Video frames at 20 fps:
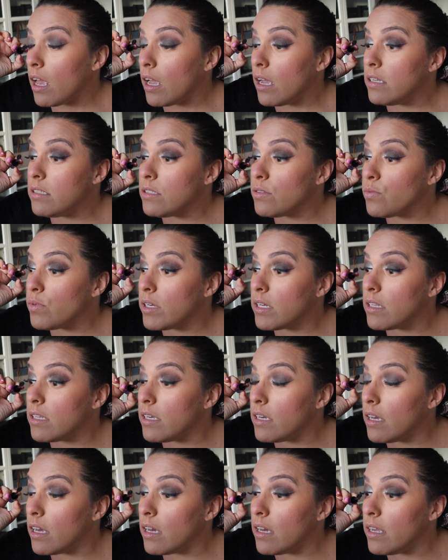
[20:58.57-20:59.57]
It's really
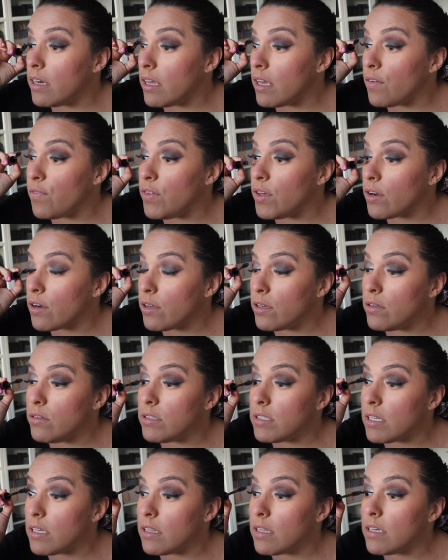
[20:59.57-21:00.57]
good. If you're
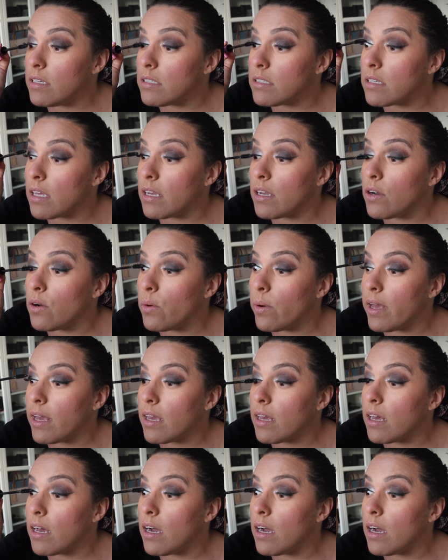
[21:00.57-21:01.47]
using this like quick